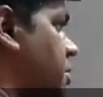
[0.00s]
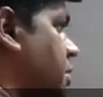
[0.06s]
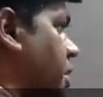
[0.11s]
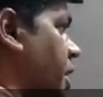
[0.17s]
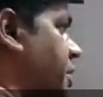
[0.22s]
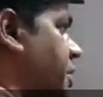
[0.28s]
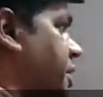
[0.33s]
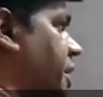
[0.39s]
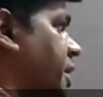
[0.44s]

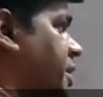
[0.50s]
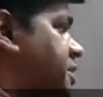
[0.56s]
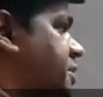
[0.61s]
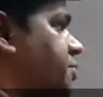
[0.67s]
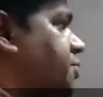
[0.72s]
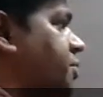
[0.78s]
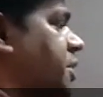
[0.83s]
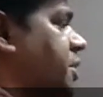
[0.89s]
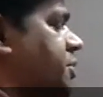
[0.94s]
I treat x
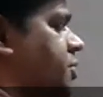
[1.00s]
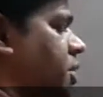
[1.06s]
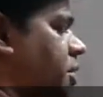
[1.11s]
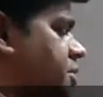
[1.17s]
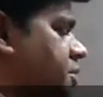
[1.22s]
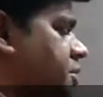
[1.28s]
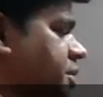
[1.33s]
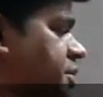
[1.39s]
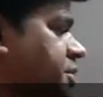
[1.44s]
and y as
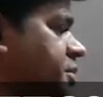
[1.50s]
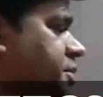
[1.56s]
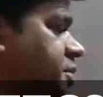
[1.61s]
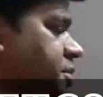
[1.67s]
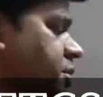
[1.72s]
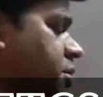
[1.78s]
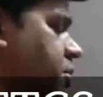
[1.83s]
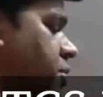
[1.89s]
constants.